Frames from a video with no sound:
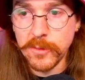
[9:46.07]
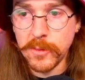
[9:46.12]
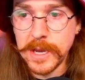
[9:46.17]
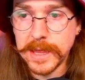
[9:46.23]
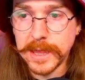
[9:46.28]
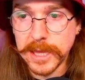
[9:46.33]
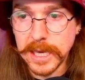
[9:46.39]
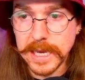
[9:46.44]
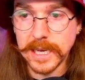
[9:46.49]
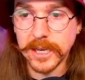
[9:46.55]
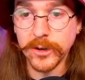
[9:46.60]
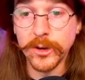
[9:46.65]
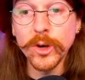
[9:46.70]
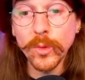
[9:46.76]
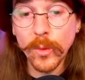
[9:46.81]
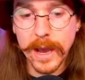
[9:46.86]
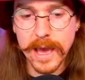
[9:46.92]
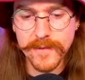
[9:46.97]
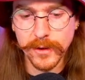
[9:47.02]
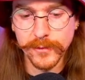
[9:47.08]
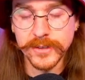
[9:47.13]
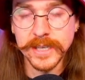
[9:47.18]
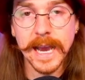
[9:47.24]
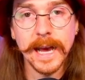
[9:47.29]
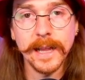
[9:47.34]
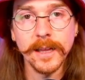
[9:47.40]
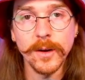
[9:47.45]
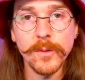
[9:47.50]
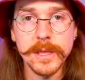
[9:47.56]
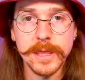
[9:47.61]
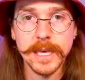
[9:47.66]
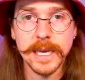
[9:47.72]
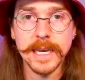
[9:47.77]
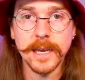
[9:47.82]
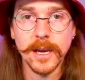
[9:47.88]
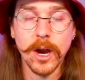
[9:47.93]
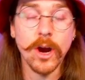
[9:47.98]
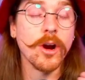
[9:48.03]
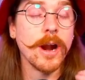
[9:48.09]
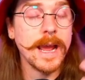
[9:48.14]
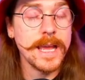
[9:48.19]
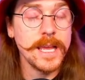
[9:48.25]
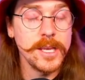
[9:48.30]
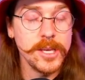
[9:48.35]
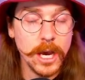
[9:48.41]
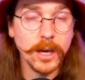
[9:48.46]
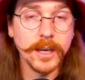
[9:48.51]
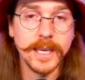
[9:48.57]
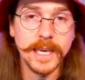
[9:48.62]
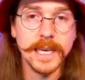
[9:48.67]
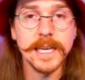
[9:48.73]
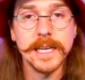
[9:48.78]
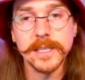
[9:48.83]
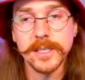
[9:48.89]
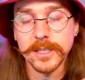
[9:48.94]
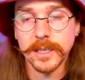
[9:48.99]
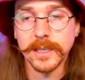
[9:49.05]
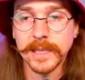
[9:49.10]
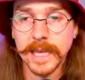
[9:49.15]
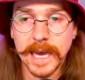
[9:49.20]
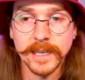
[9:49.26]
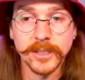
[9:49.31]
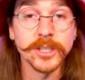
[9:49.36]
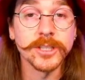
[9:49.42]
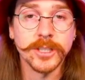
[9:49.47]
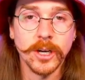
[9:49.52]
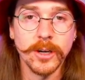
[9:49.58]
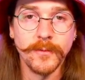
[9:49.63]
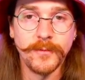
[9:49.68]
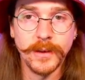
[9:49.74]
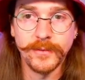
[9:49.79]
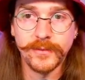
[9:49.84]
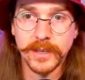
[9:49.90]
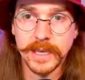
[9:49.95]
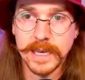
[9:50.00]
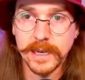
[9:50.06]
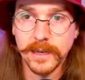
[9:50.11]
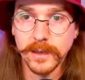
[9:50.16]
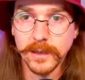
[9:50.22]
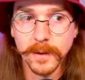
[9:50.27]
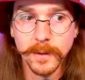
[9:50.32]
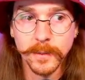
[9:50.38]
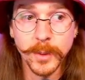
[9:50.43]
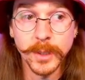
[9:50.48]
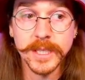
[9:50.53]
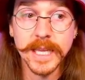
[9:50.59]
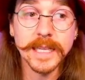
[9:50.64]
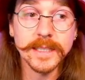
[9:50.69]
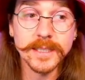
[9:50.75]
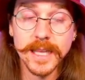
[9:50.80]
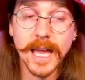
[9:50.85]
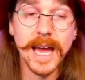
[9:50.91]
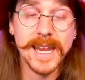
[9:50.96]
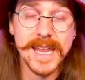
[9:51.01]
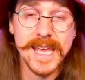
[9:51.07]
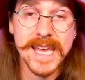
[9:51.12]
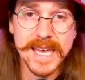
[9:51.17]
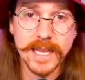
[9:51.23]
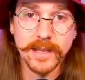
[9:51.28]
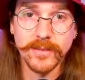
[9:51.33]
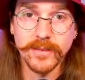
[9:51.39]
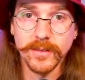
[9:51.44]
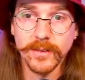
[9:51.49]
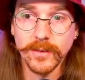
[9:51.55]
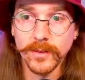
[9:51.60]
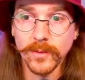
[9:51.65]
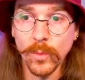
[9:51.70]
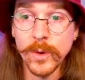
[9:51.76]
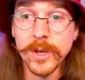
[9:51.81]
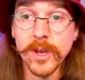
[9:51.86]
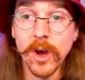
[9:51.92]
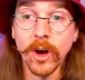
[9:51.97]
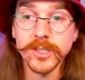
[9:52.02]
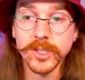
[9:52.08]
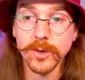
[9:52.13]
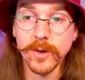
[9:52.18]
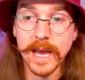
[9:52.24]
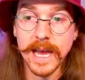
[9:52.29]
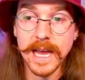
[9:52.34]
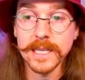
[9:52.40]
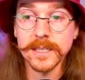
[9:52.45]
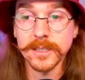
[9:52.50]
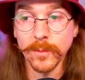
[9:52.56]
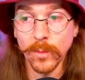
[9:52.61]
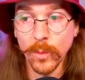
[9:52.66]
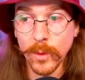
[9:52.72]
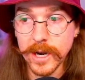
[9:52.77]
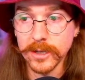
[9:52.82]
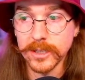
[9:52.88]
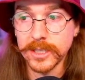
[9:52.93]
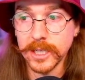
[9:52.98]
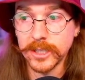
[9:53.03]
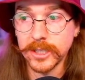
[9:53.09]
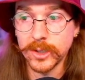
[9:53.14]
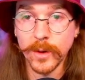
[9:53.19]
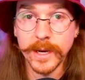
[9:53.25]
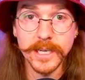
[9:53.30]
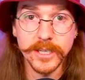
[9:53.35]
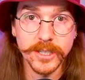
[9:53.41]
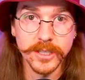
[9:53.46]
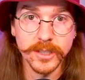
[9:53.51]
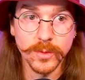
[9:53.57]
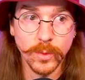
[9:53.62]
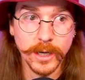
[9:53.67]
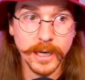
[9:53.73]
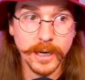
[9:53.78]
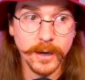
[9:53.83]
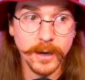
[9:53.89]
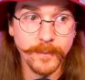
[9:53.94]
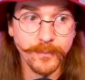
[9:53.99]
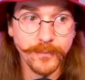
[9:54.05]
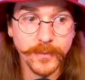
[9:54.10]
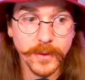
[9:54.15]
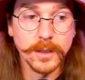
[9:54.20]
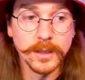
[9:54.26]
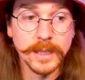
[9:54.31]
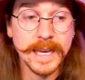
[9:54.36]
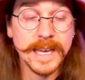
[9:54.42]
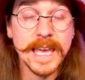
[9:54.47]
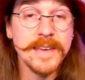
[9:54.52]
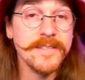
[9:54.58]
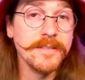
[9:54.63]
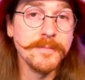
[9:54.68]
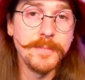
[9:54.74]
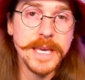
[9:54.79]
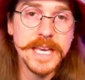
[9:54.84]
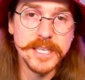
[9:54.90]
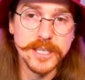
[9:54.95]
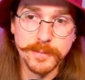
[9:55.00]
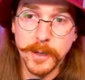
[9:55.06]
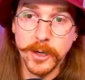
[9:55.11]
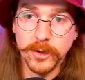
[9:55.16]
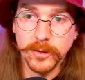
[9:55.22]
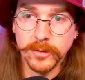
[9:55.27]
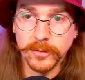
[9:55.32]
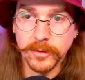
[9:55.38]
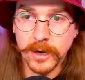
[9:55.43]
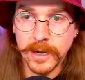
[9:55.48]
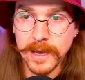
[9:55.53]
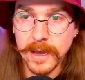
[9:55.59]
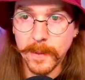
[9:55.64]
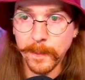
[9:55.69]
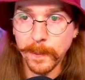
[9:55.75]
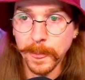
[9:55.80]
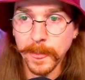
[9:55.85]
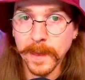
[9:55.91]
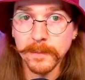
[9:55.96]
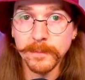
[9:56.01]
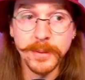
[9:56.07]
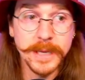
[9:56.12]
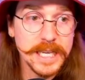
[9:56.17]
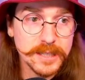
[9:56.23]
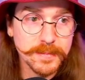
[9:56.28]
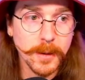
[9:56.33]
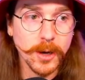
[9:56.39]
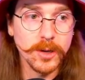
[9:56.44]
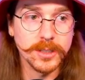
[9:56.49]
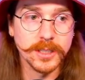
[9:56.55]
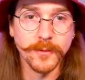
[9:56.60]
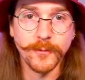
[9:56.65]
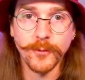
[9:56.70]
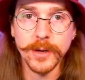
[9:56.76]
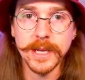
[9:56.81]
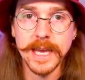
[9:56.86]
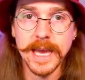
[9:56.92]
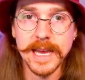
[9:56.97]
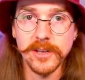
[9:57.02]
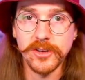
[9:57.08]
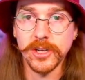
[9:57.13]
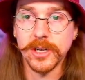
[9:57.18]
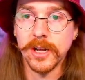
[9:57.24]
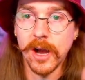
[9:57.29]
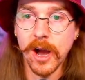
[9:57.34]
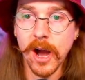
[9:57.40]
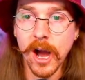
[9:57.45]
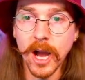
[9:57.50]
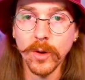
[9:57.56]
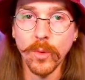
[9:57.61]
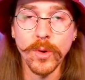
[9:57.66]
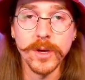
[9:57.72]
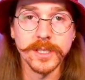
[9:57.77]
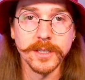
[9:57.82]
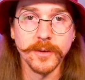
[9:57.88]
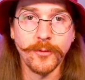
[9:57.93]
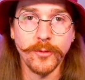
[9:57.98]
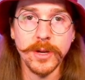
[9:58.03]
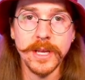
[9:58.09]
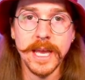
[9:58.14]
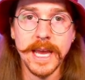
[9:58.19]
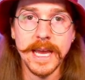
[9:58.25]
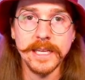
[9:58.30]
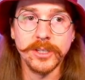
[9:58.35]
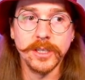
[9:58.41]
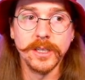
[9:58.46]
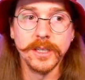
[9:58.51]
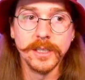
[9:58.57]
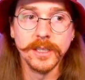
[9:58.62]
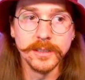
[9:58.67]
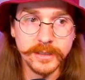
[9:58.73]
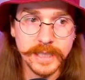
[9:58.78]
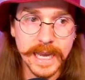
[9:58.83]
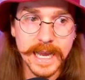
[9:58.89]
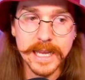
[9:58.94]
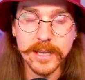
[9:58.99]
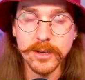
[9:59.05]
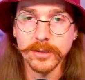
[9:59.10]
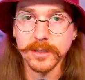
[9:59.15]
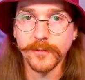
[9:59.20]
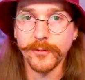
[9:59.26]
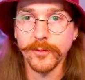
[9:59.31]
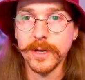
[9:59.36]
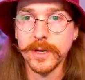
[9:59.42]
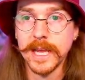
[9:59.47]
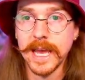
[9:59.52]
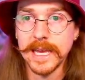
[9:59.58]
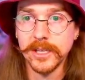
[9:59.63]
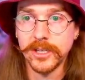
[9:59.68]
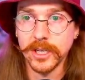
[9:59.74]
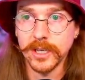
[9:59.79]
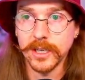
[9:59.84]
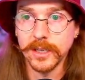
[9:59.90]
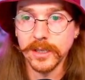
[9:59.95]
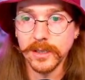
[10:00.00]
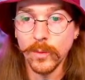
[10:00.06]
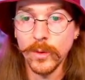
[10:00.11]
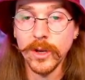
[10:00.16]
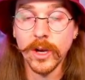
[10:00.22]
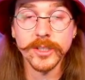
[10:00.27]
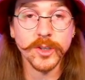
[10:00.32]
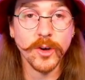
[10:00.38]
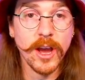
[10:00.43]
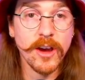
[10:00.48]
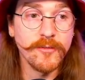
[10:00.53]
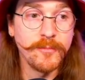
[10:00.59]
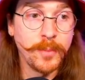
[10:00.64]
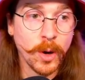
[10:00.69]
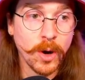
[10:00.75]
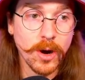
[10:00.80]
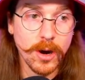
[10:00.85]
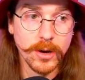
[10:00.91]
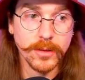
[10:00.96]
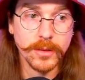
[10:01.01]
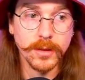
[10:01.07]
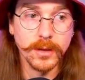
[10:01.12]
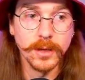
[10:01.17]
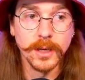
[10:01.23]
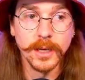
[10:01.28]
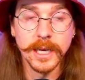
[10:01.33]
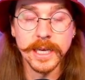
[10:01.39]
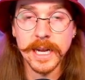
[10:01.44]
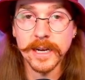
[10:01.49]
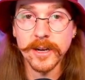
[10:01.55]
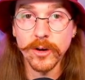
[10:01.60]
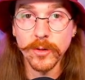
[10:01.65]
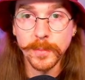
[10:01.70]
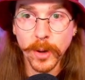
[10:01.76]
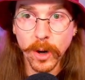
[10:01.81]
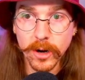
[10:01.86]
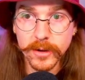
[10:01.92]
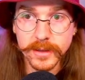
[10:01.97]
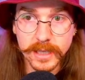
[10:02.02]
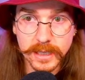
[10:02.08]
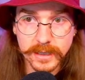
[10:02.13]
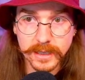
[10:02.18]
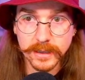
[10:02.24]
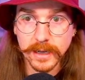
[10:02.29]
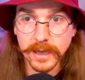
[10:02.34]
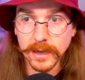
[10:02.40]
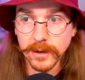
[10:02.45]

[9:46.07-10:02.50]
we think new wave of talent, we think, all right, young kids that just turned 15, but that's not it. We also had some weird situations where, like, even Beast Mode, right? Beast Mode's a free agent. Aqua's a free agent. Daniel's a free agent. We also have Parth. And I know Parth didn't